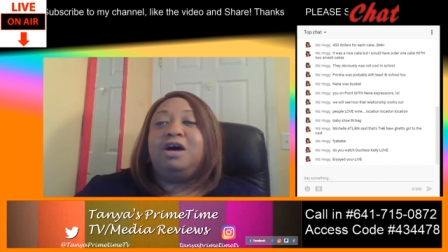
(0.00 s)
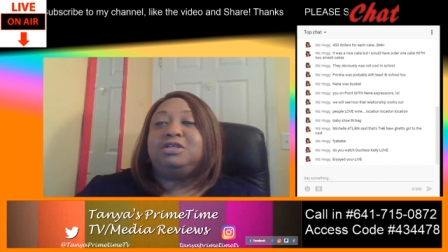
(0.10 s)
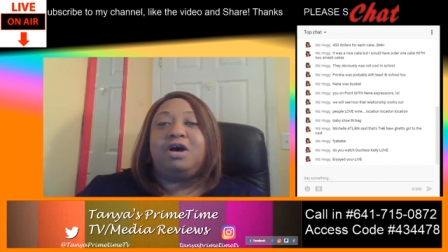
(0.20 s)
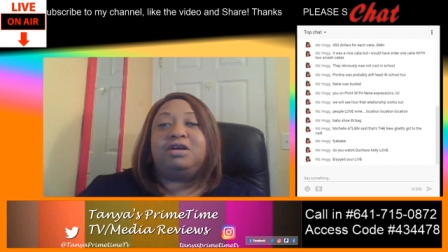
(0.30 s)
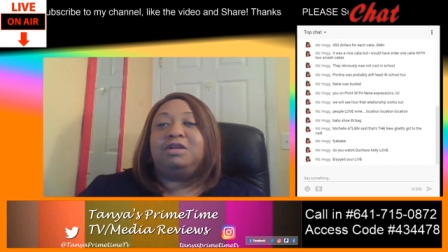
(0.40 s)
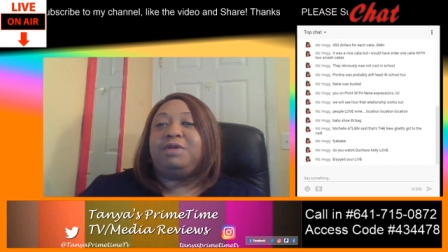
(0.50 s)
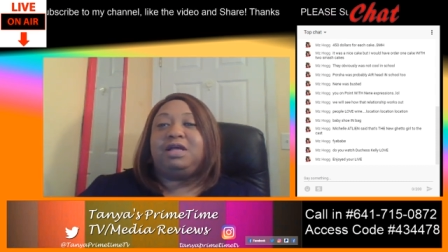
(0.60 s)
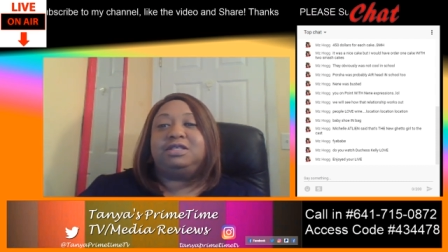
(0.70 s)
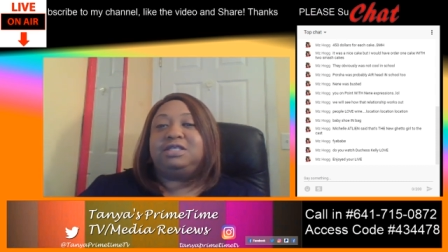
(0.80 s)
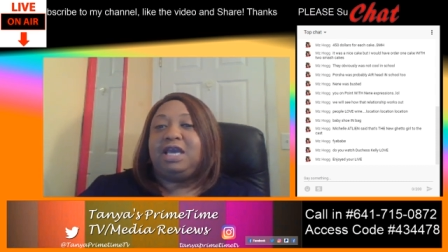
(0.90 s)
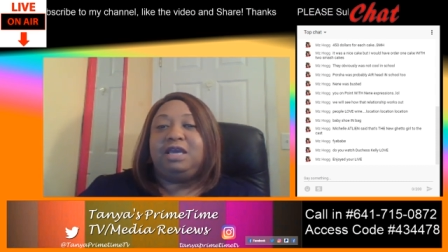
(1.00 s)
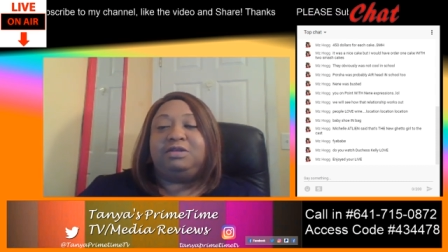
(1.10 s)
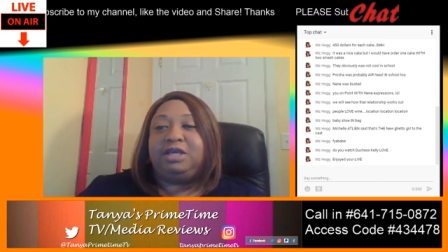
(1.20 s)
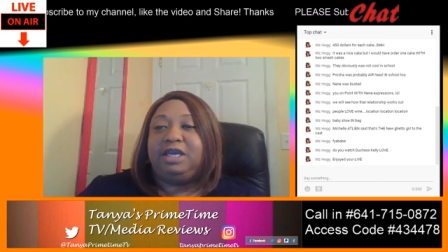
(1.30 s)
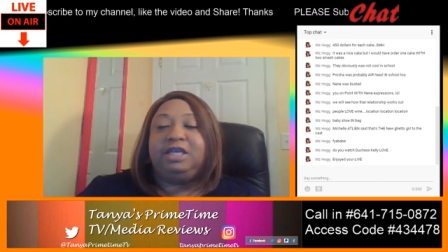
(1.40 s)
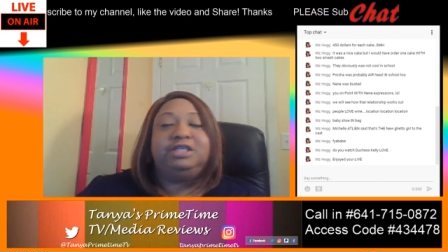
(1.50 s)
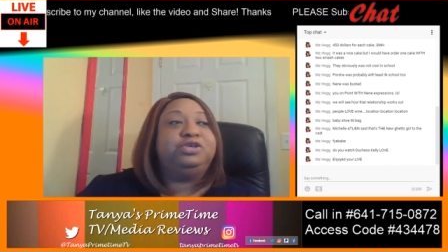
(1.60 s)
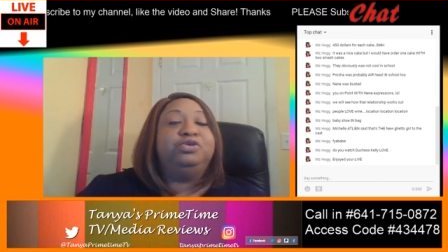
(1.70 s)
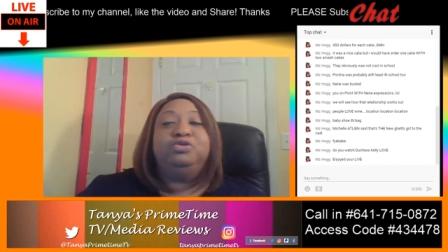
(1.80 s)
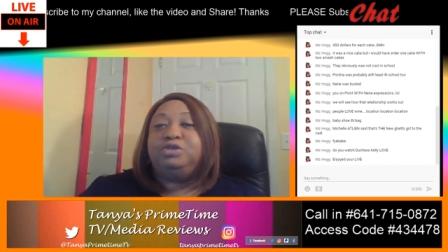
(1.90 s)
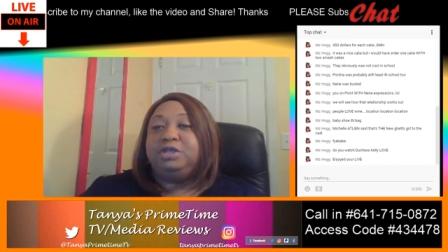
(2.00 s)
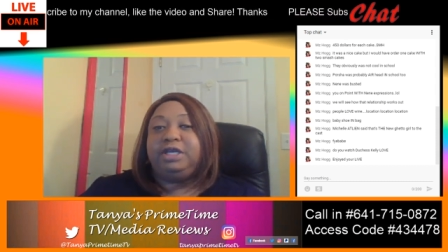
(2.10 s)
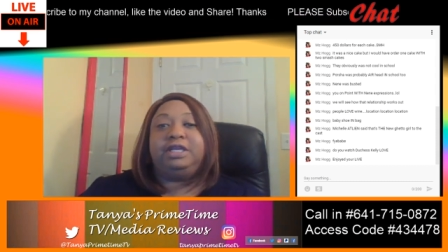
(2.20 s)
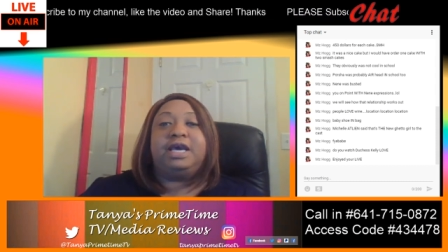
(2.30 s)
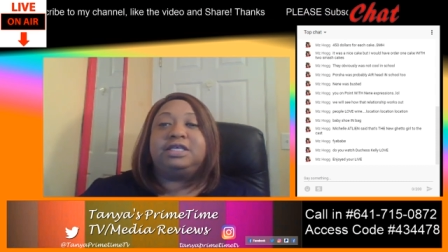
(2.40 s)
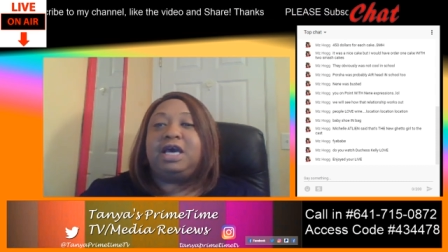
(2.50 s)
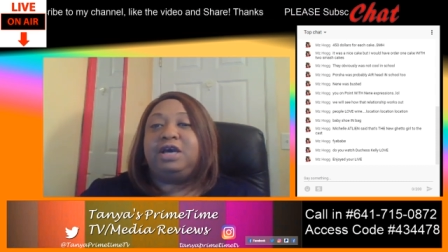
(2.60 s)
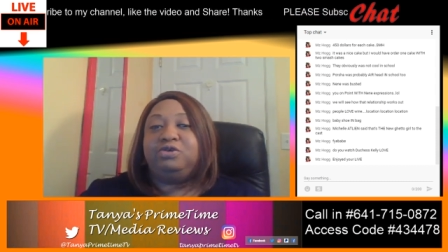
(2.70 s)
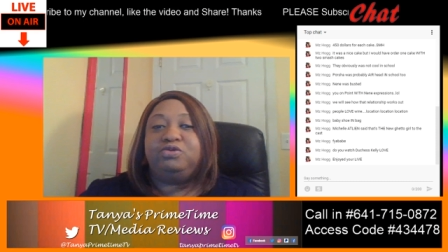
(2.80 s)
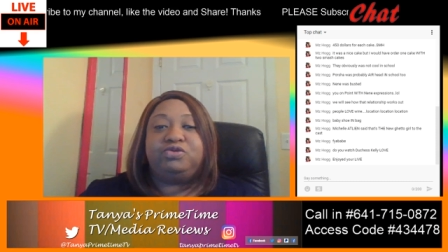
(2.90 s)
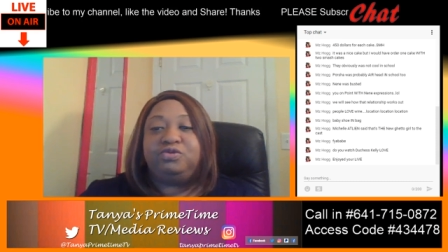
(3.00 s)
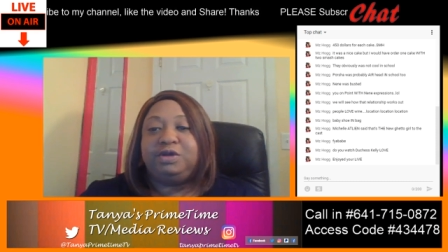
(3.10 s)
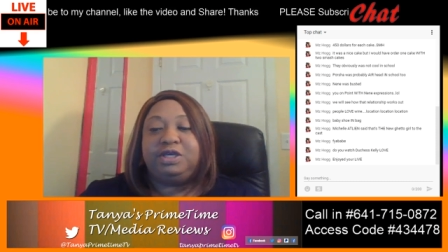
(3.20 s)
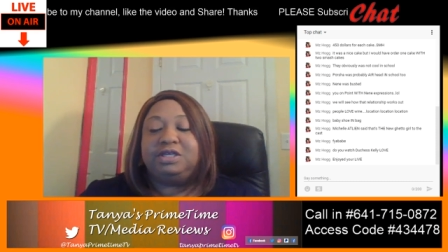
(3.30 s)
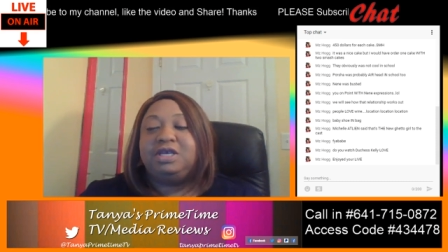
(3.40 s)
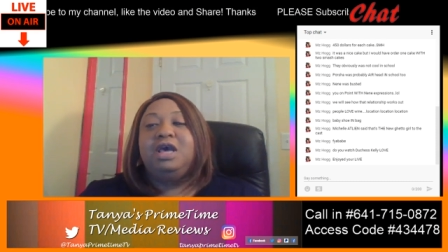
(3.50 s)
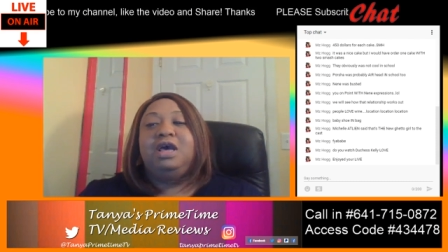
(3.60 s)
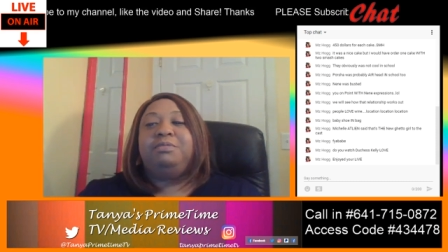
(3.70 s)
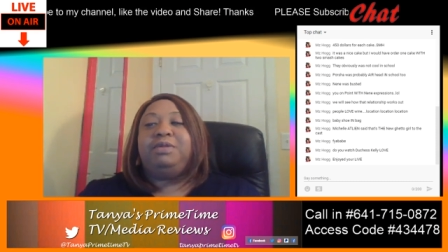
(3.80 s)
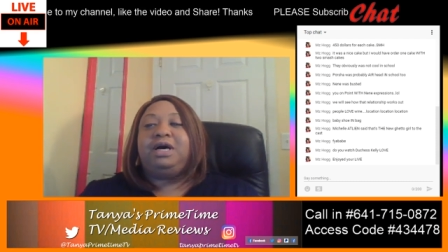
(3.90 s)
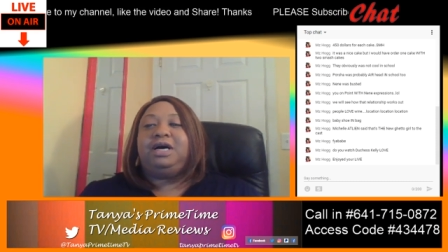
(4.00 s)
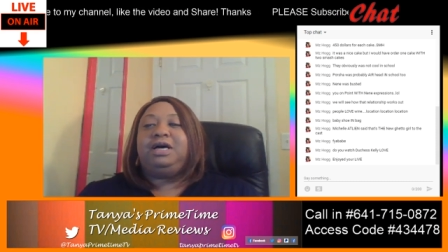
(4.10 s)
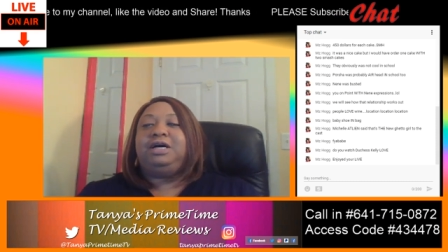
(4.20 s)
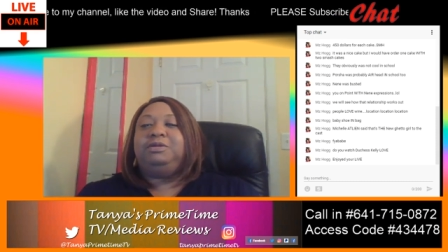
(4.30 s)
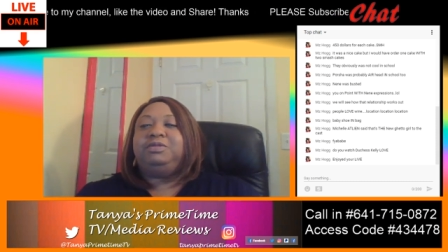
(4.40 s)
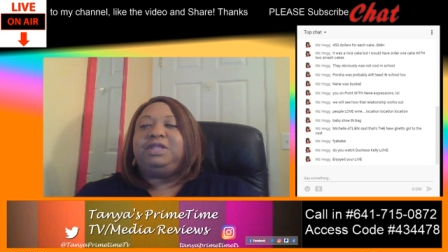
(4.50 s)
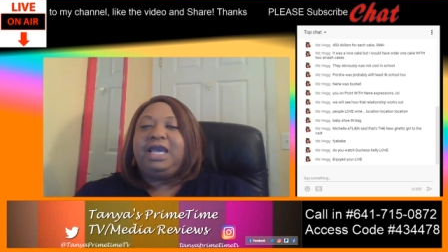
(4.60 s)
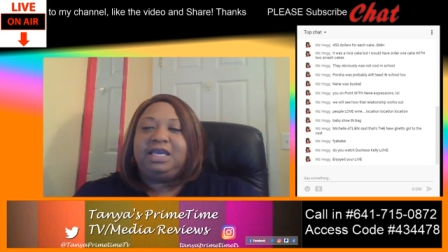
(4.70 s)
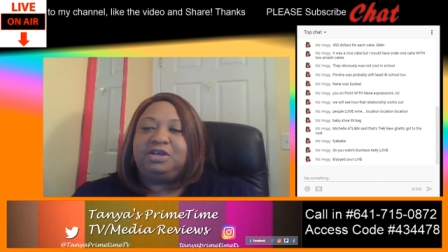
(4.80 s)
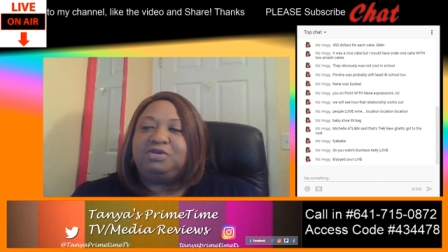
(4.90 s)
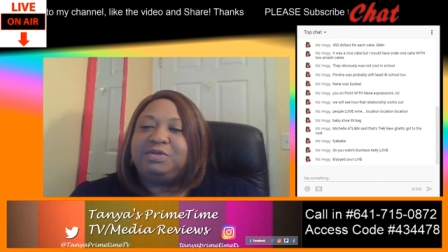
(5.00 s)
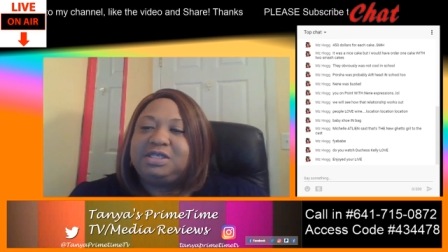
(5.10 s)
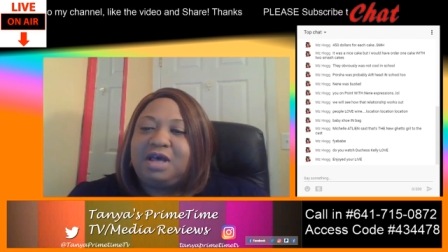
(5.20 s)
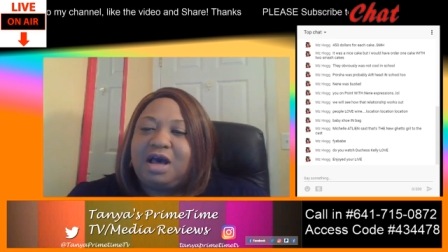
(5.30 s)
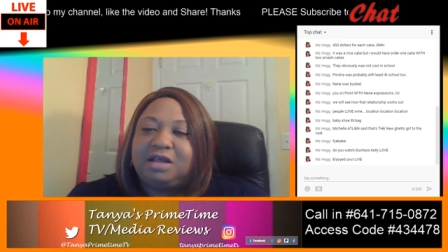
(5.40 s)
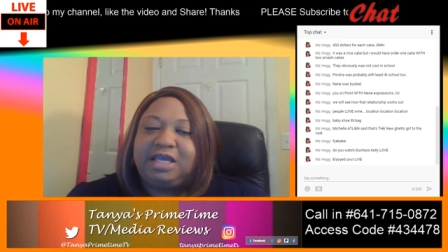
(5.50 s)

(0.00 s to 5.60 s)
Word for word: all talking about the same things usually that's how youtube is but um, thank you, Miss Hall.